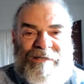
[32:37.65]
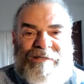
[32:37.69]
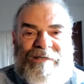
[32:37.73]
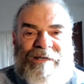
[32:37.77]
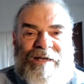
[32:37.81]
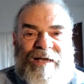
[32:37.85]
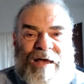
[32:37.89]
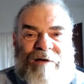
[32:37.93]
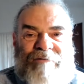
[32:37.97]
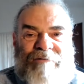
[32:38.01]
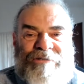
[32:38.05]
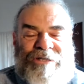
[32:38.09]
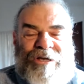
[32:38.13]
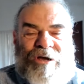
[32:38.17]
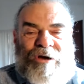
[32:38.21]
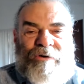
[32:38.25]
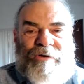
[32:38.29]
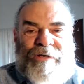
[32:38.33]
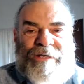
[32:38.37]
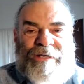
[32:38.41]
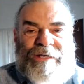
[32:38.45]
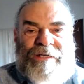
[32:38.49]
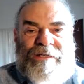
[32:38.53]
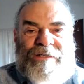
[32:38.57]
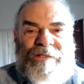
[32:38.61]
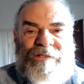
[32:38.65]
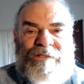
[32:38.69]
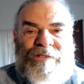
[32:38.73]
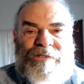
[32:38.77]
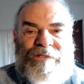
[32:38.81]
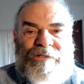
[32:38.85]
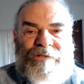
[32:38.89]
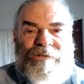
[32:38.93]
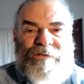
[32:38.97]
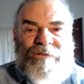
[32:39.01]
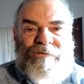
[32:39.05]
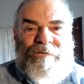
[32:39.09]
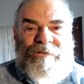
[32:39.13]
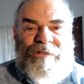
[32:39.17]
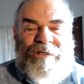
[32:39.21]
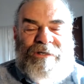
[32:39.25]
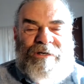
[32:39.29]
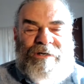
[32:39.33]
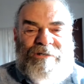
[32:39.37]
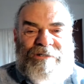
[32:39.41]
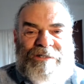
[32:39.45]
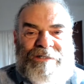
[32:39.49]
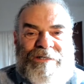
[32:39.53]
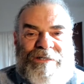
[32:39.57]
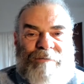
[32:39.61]
I was going into, you know,
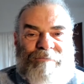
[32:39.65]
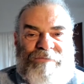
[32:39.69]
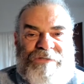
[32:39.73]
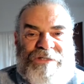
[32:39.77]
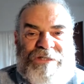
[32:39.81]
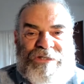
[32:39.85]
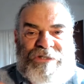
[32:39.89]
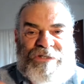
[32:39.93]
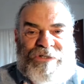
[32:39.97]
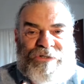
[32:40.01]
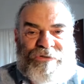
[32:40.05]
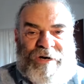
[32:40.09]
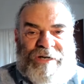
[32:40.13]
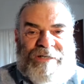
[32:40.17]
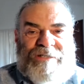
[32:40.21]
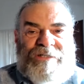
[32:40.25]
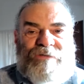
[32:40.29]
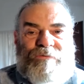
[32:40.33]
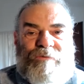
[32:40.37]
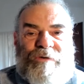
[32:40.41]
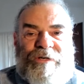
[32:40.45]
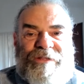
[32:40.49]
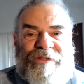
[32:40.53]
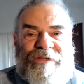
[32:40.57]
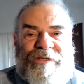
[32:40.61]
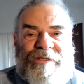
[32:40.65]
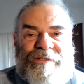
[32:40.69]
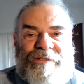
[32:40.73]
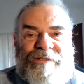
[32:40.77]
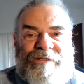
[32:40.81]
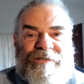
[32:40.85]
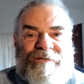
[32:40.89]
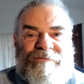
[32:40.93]
some distress with it.